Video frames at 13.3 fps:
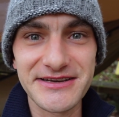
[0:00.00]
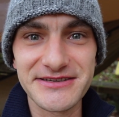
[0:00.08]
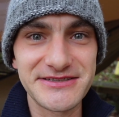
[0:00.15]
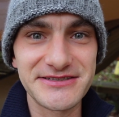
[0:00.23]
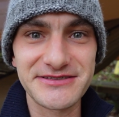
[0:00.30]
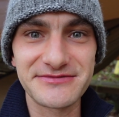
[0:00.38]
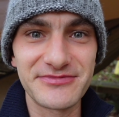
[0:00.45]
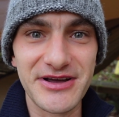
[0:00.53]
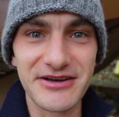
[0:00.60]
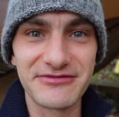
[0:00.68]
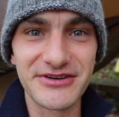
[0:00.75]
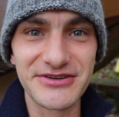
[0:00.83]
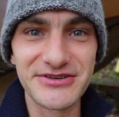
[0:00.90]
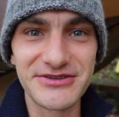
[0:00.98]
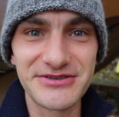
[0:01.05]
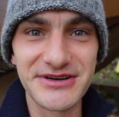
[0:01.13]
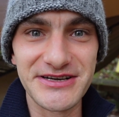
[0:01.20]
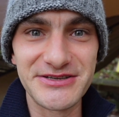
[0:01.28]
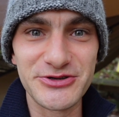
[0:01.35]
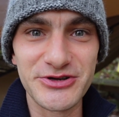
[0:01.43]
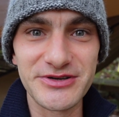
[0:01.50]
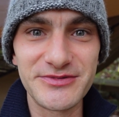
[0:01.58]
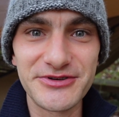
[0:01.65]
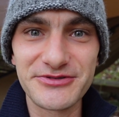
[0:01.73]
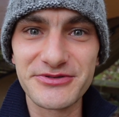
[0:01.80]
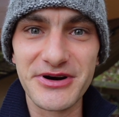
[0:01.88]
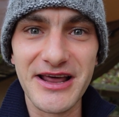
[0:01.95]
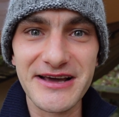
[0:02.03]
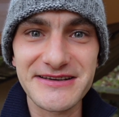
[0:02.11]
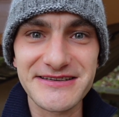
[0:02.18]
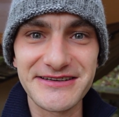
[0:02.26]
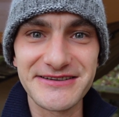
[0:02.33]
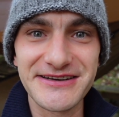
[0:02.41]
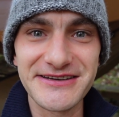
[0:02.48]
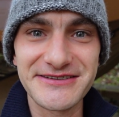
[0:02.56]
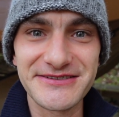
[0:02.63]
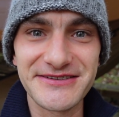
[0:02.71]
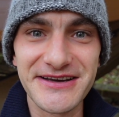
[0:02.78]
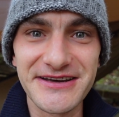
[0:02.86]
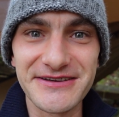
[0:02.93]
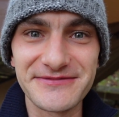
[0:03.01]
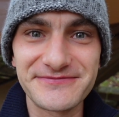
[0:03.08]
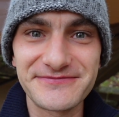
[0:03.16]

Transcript: and just have another enjoyable, relaxing day today.